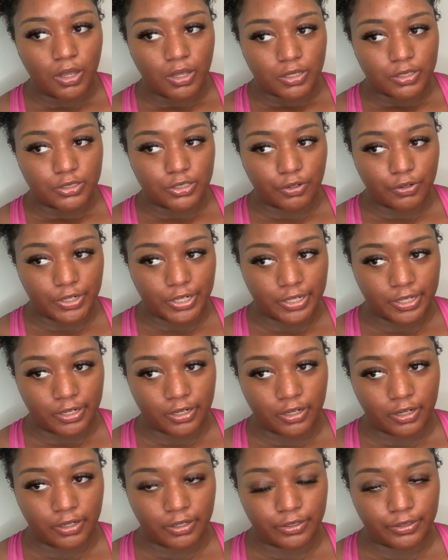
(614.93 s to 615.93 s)
So then
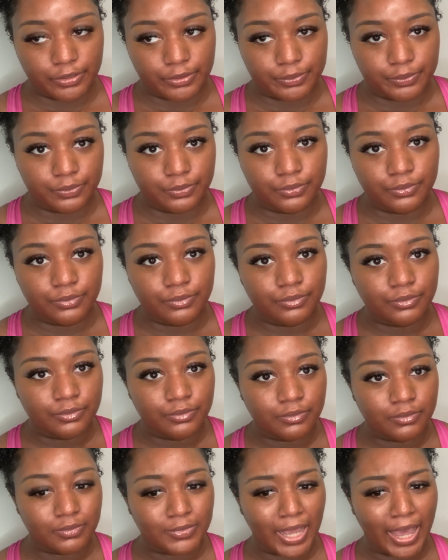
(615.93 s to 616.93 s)

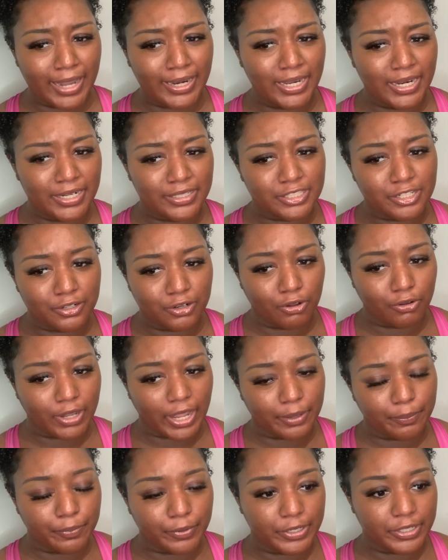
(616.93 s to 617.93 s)
I needed to know
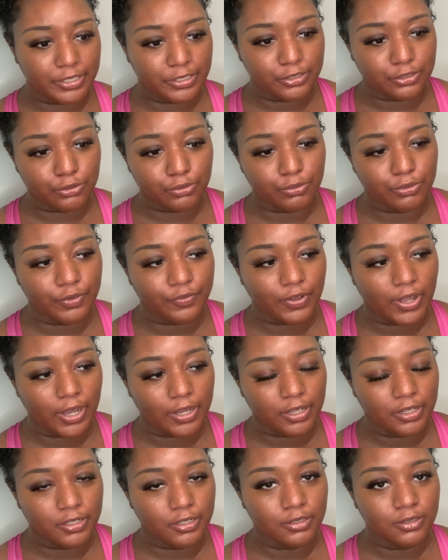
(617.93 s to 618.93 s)
like pretty soon if I
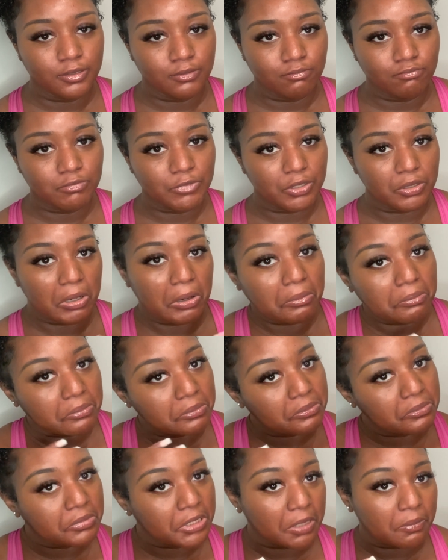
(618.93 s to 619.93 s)
could, get
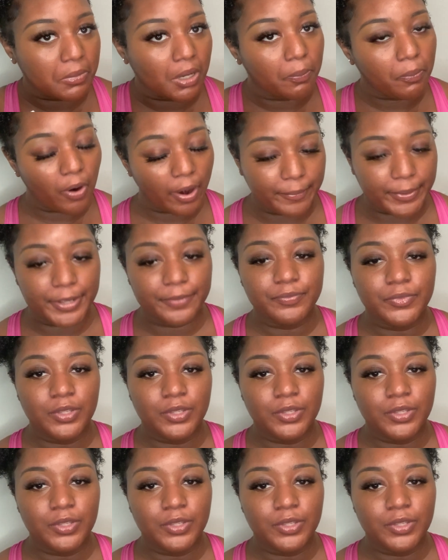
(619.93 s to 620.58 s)
my apartment.